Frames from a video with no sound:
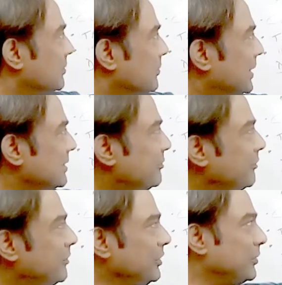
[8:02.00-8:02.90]

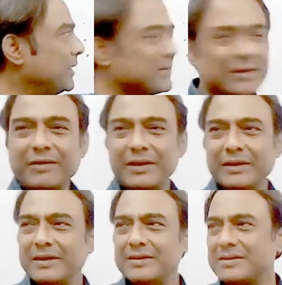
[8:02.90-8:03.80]
150 to 170
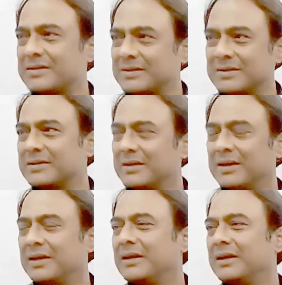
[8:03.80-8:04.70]
is
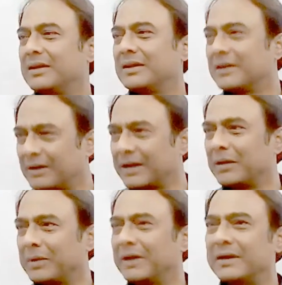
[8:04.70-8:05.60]
the
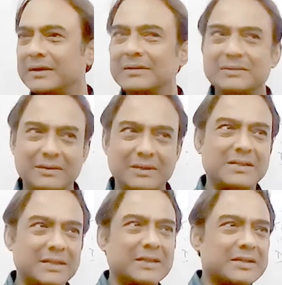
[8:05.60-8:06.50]
recommended, the
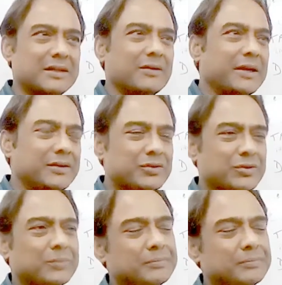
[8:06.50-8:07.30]
suggested range.